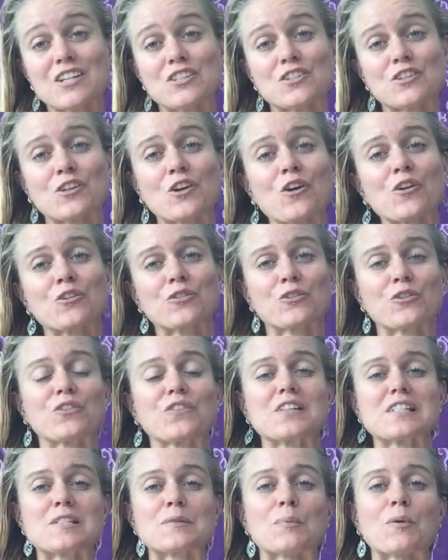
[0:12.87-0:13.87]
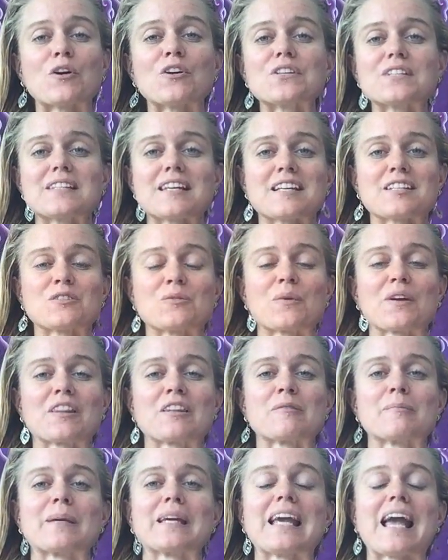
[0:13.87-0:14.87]
to go through this process
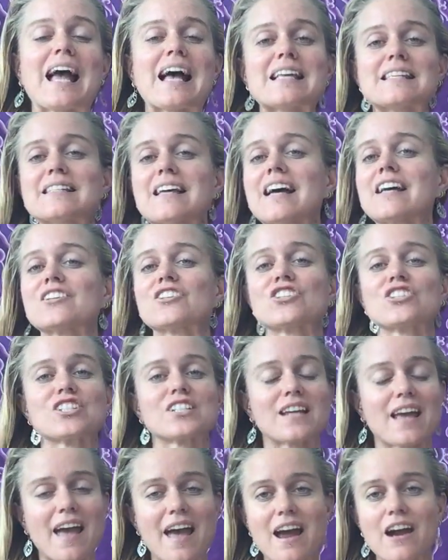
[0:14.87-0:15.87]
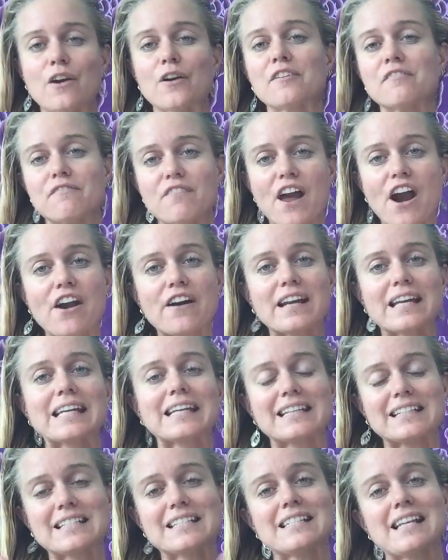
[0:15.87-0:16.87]
with me as I share a very
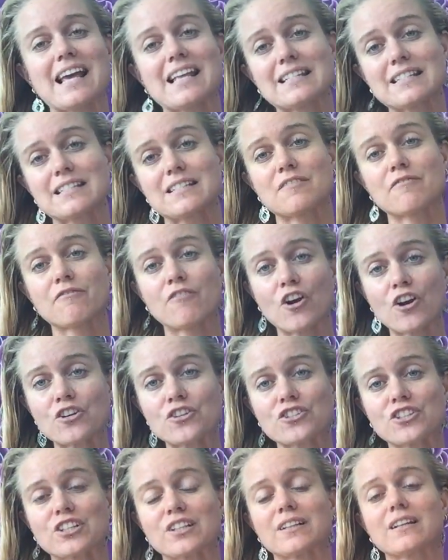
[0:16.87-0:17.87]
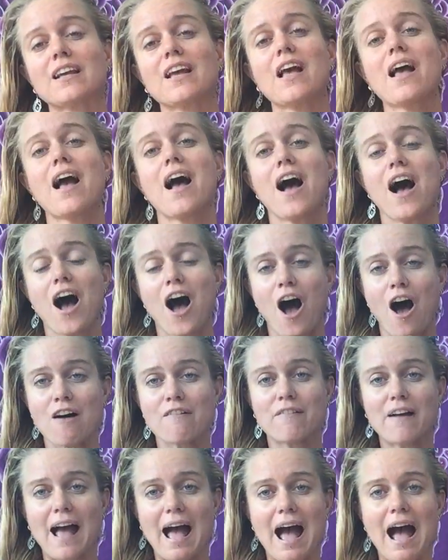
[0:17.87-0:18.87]
condensed version
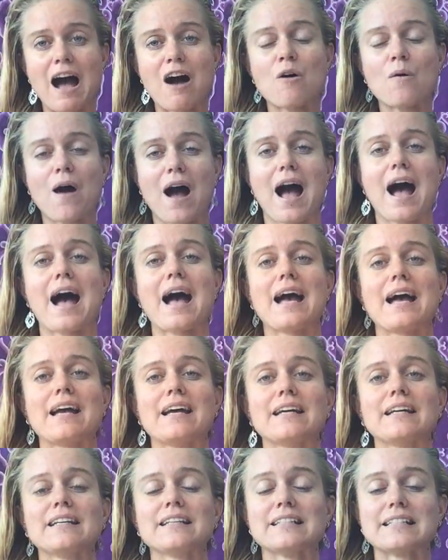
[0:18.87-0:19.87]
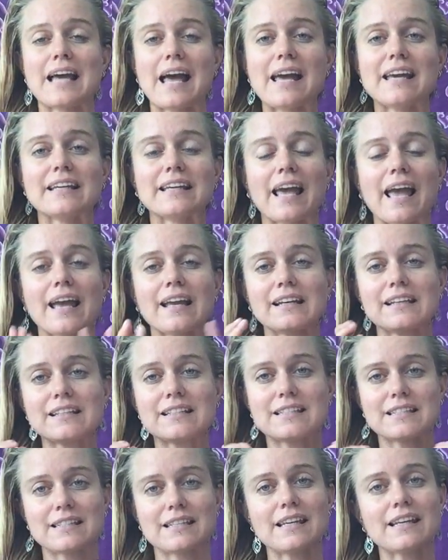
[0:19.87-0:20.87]
of how I take any
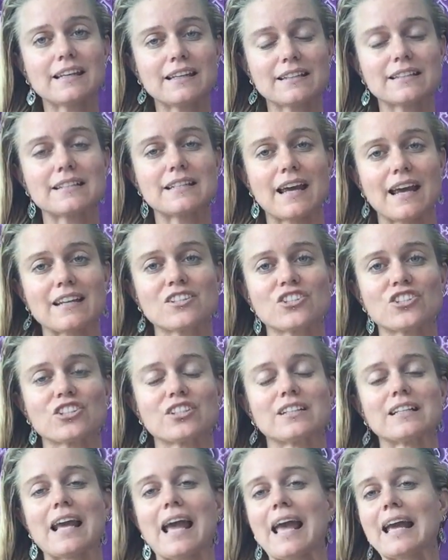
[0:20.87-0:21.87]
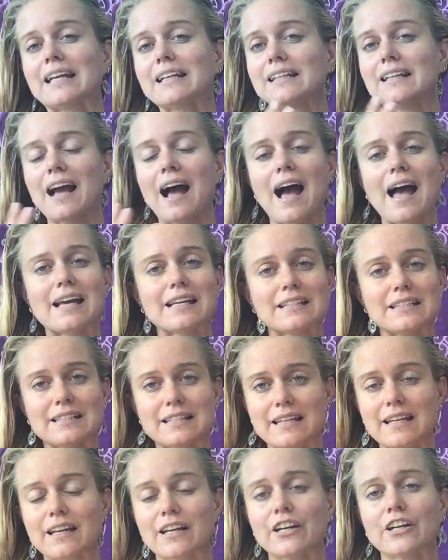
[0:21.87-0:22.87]
seed intention, any
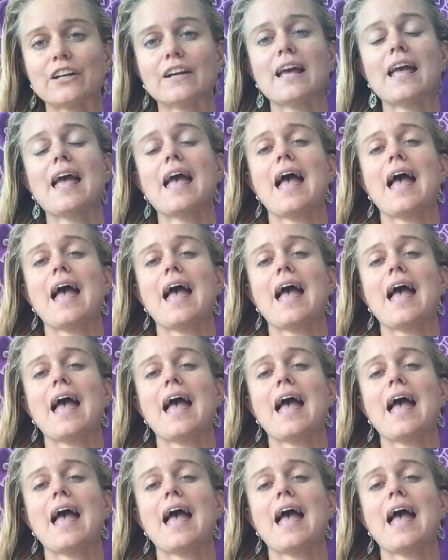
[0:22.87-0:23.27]
idea,